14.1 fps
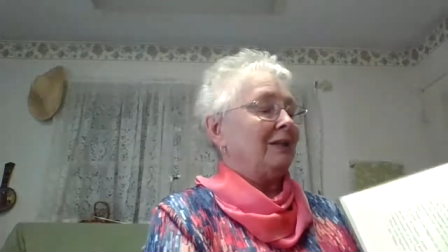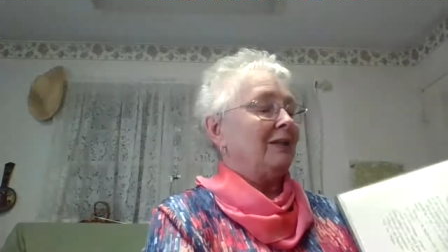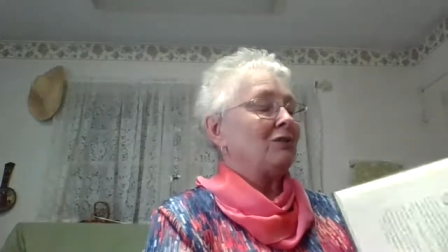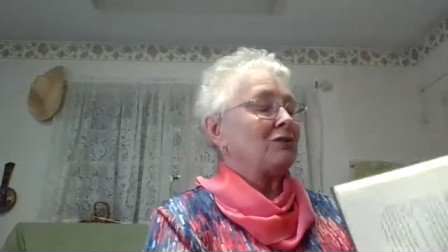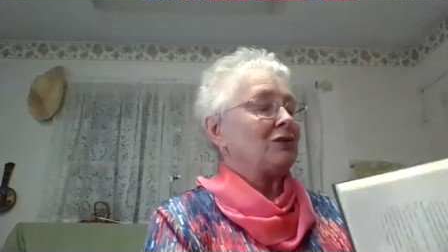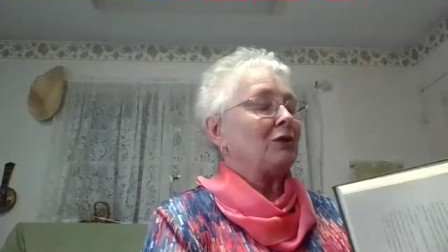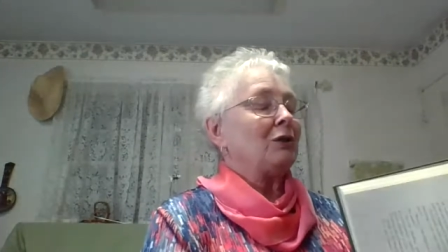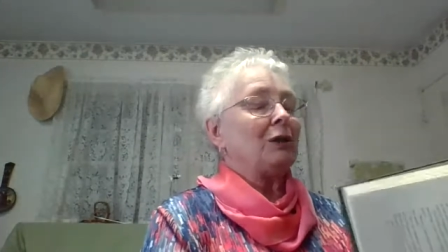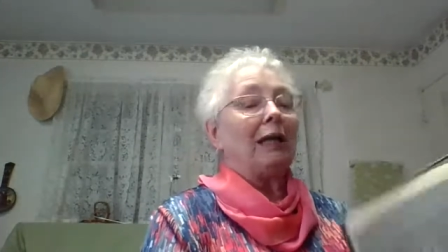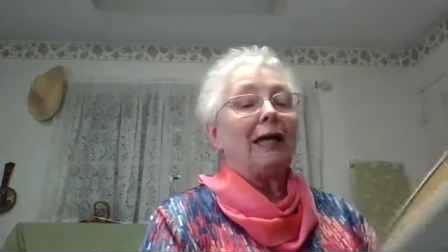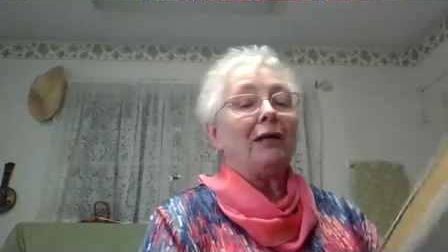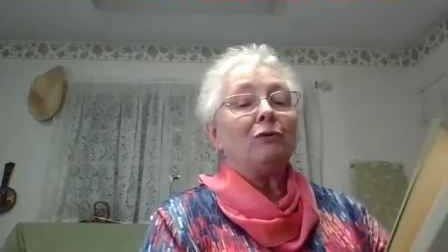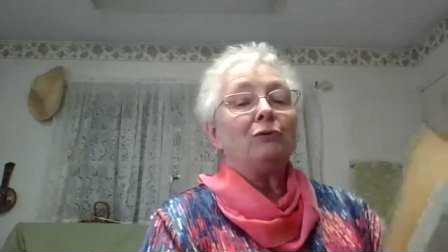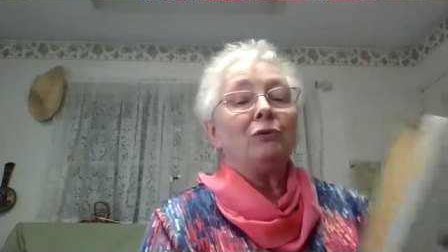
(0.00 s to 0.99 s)
Here's Uncle
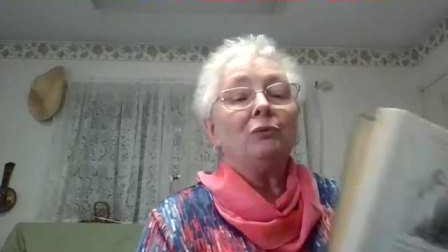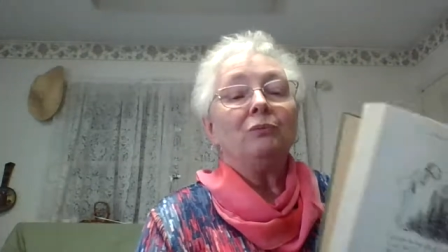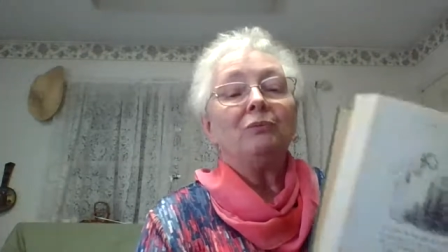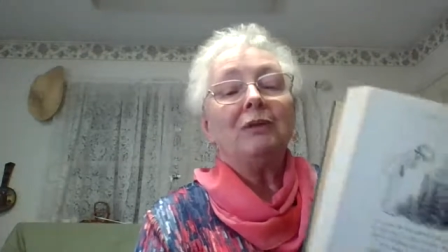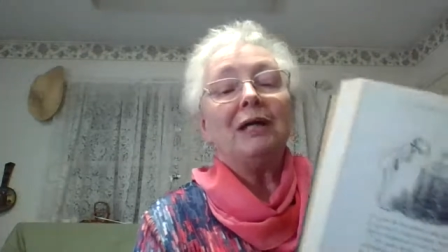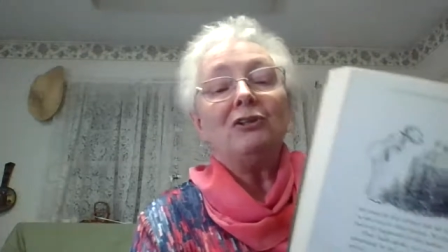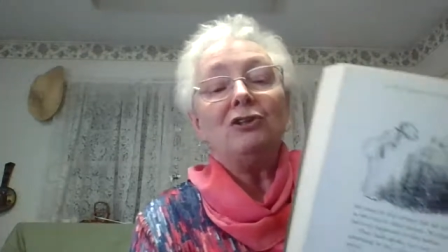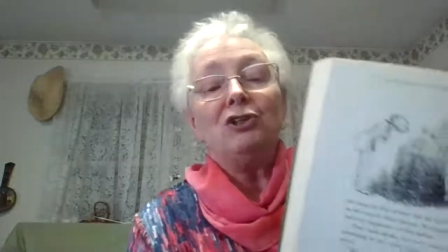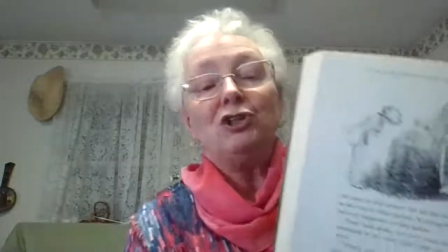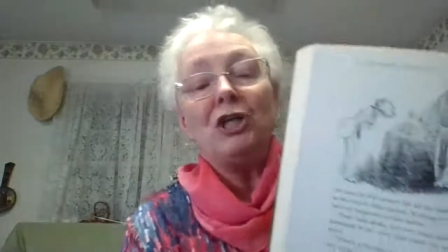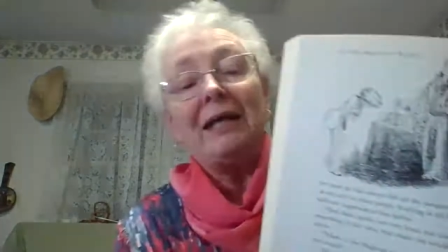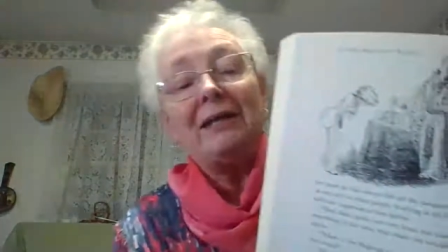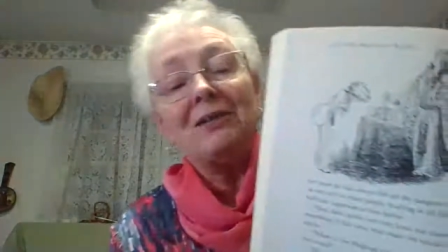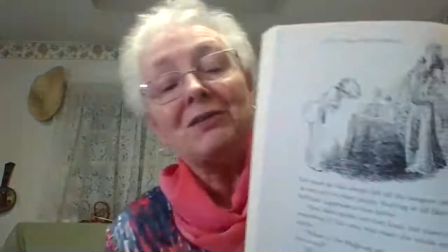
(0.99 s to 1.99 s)
Andrew and
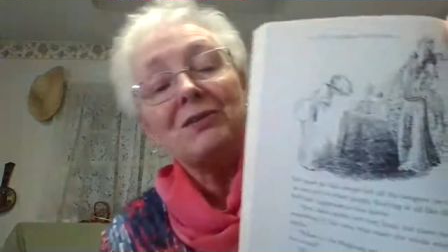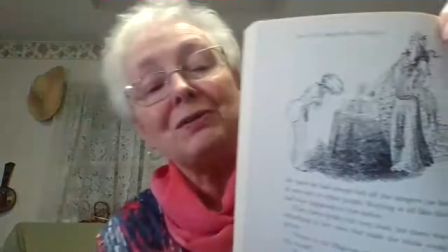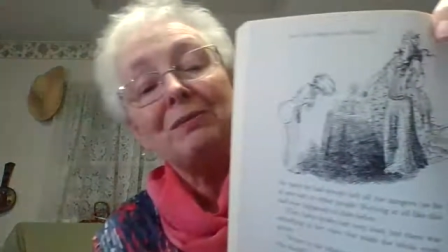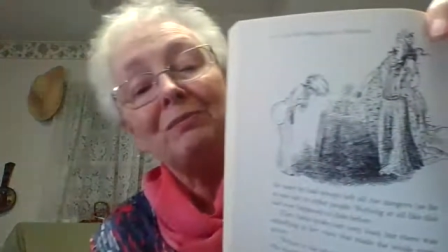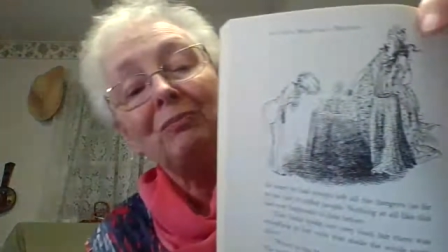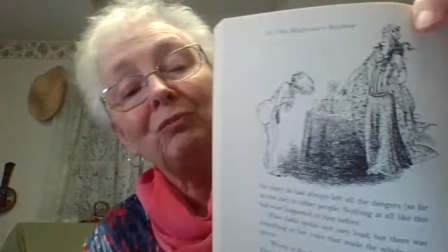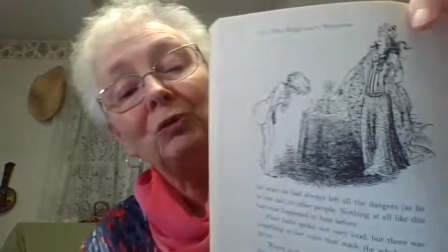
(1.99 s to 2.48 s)
Jadis.